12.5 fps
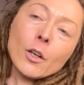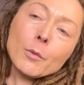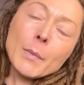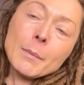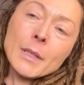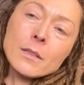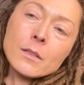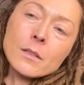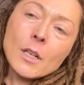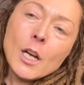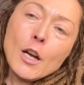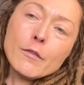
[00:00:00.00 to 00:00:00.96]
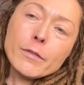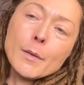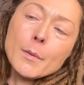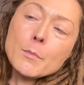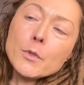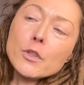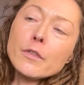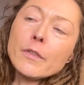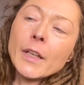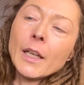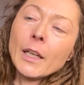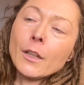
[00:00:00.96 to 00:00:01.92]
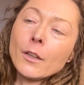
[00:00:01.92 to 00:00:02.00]
or maybe it's from a
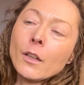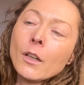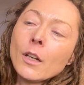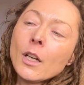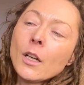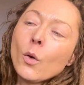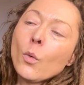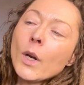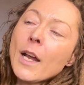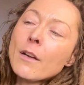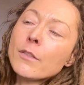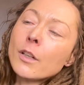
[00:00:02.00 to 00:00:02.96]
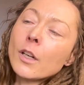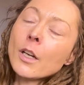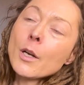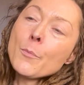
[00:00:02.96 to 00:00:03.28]
movie or whatever.